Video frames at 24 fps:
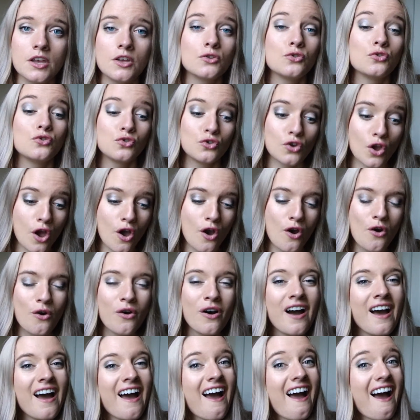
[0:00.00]

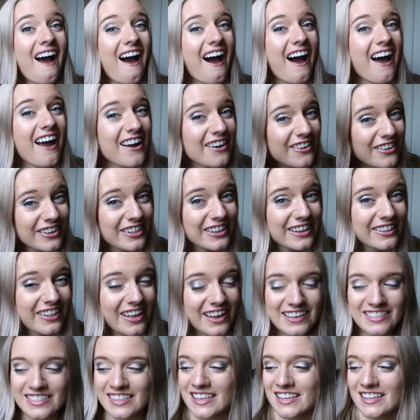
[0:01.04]
So I really
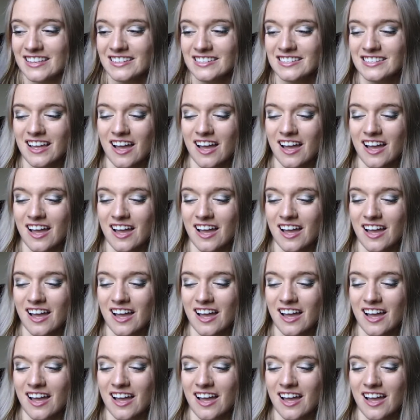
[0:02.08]
like these.